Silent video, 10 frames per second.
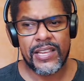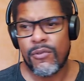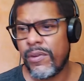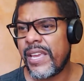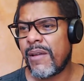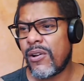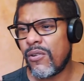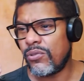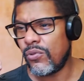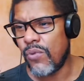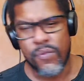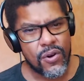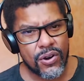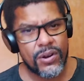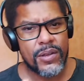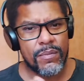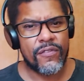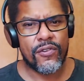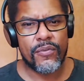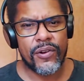We can go to war
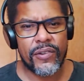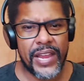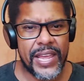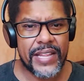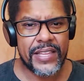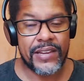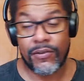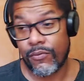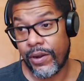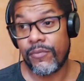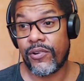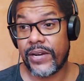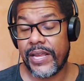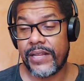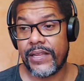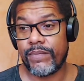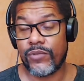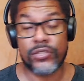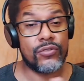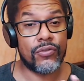before we are 18 or when we're 18.
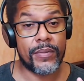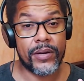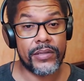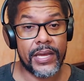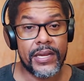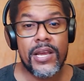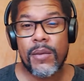Not sure about that.